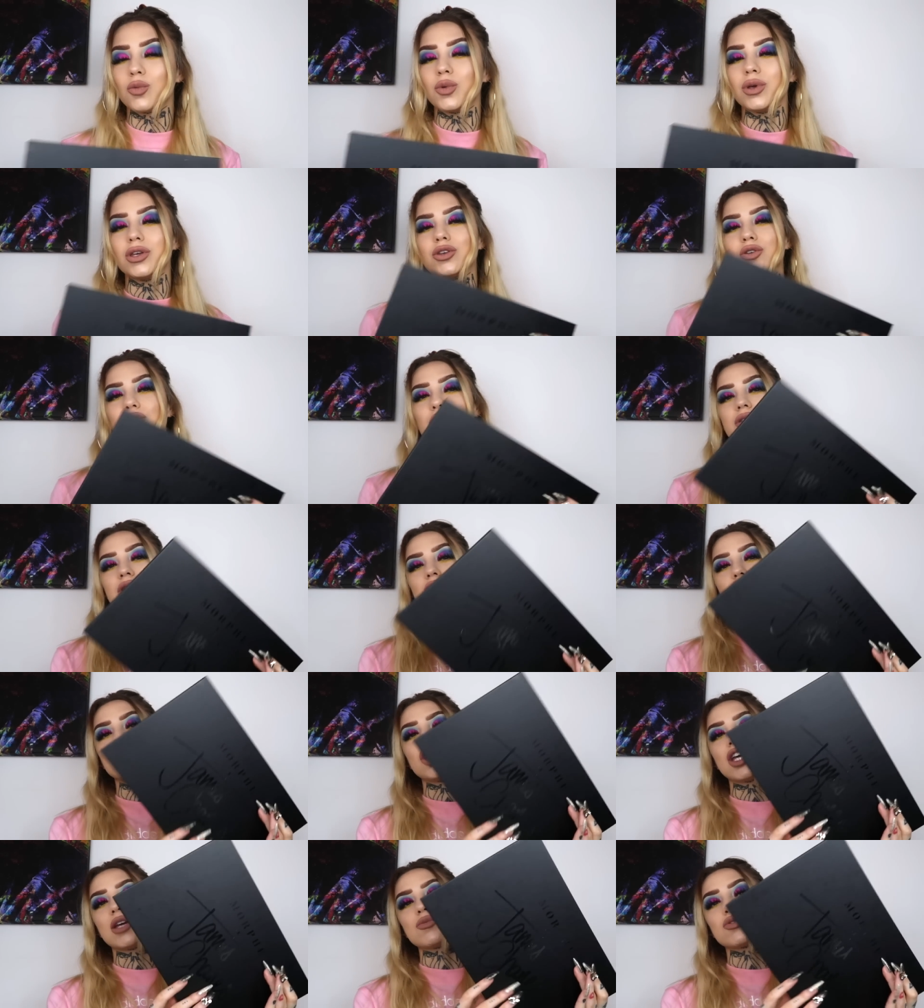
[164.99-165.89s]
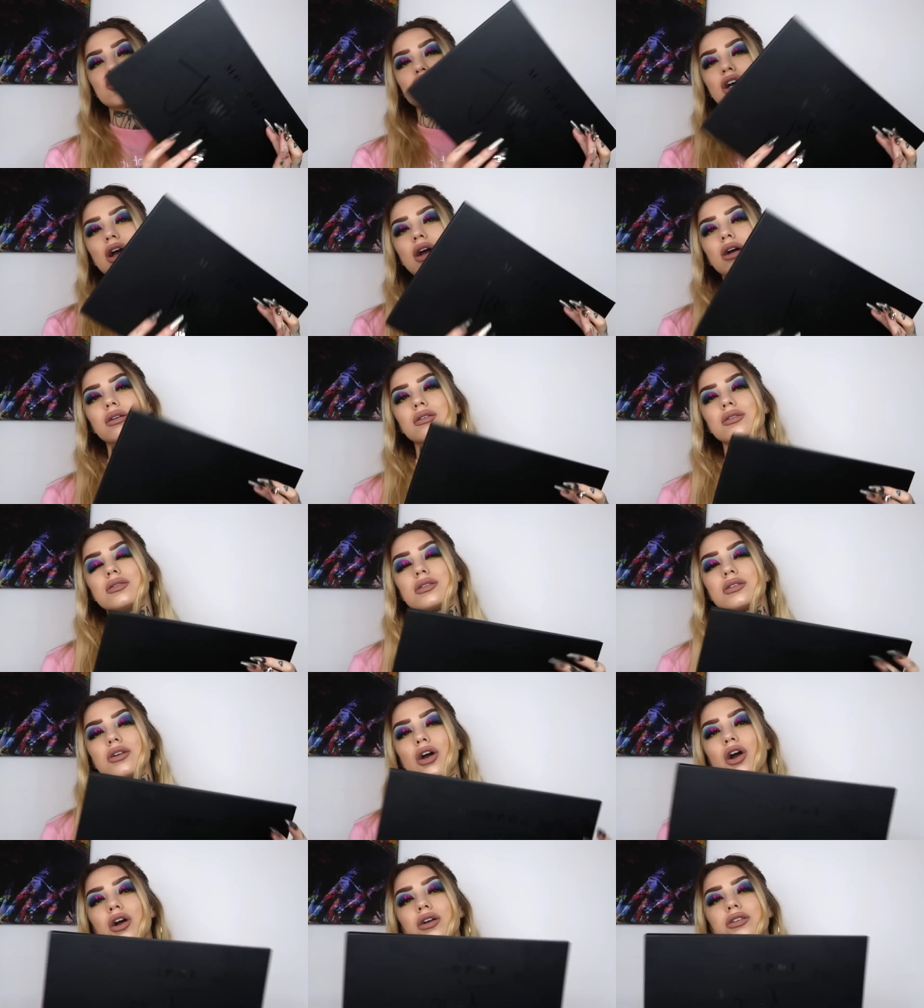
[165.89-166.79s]
We use the James
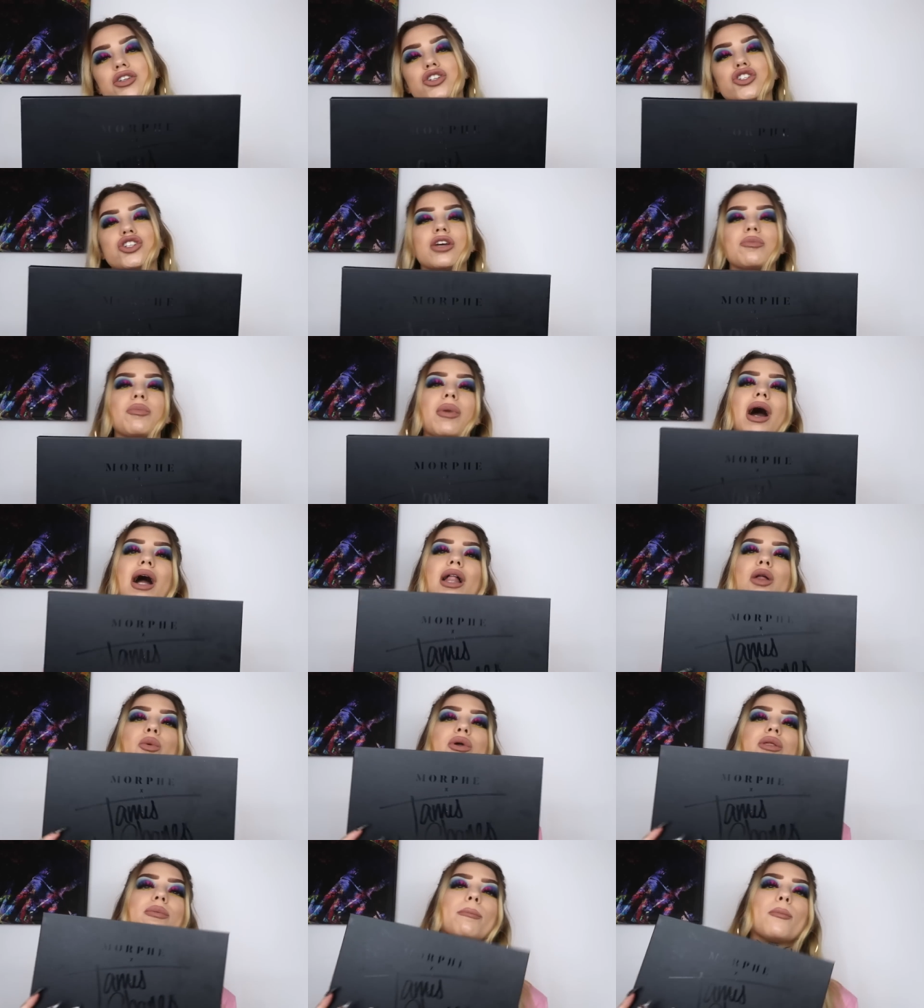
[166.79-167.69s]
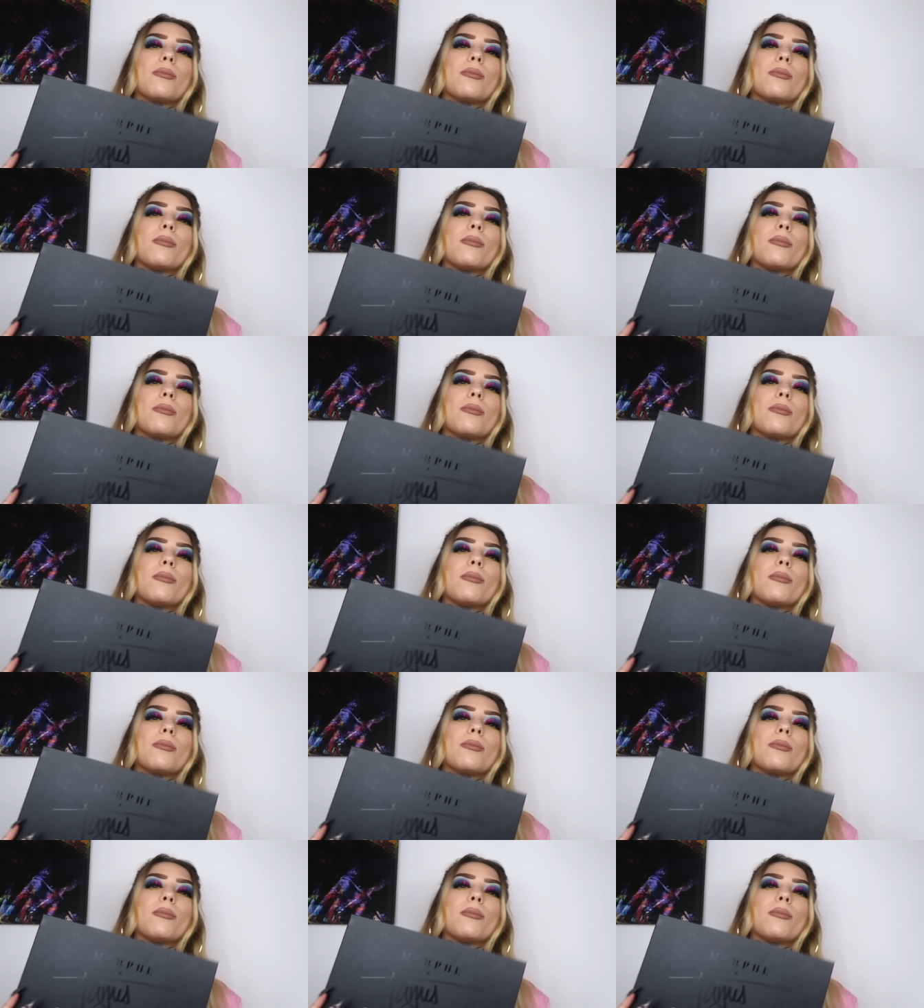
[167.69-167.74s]
Charles Artistry palette with